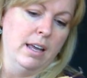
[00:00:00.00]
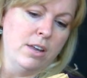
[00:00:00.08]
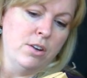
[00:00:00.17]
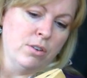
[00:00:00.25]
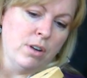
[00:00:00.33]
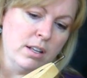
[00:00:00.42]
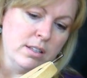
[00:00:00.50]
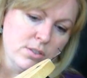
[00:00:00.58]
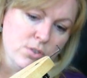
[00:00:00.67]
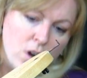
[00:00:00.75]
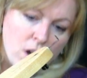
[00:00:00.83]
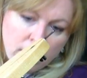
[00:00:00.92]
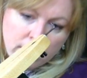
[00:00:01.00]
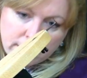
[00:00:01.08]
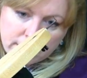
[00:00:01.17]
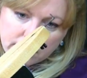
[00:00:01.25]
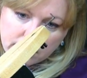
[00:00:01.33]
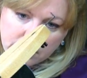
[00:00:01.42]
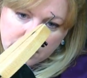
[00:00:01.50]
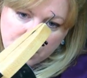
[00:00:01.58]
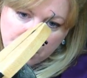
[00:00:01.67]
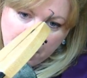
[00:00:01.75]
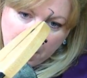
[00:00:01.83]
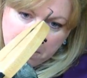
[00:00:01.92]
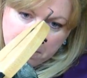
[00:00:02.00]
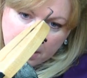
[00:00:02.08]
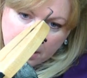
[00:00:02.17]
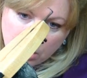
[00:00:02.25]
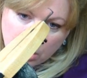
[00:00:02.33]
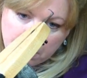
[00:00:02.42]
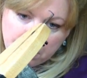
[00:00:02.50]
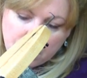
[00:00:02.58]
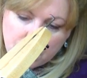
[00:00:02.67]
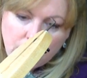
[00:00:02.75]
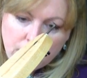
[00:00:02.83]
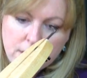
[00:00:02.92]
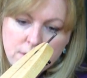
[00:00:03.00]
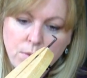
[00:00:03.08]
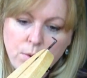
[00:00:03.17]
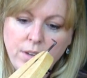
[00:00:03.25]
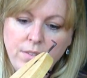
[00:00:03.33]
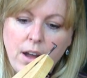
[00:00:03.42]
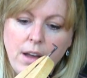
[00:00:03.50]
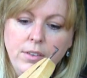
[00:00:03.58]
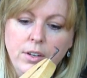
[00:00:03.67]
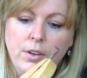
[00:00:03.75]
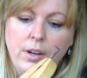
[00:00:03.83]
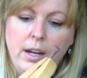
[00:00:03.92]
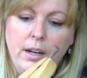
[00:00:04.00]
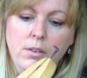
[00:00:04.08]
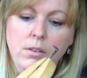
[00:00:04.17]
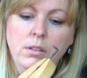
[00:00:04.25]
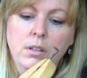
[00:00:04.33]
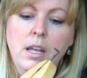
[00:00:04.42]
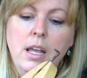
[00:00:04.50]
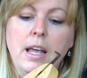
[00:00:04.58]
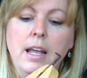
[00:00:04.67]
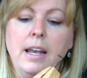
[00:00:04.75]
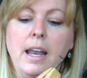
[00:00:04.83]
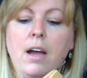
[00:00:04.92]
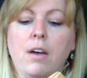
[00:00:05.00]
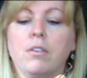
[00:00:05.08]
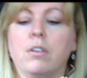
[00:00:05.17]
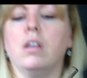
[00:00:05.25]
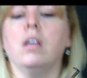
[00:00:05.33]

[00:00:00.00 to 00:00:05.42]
and you're not strong in your piping, you can put it on this 45-degree angle. Now,